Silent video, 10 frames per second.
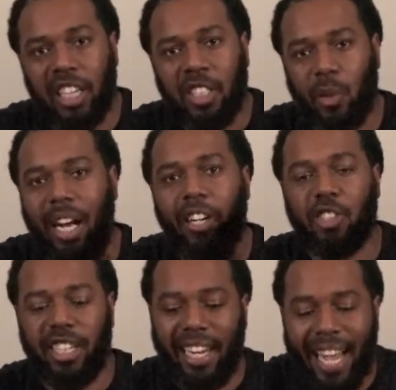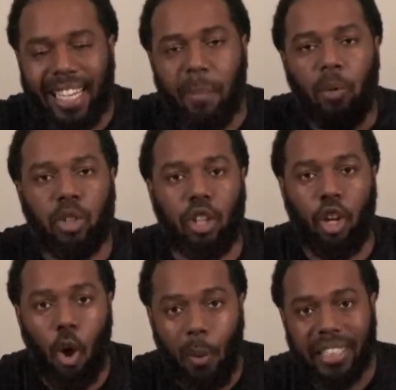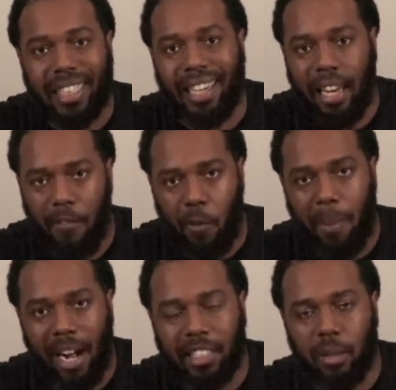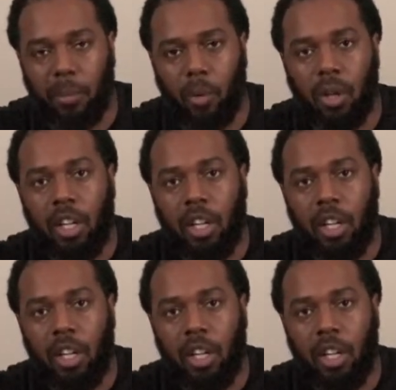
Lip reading: so they understand it at the most lowest level possible.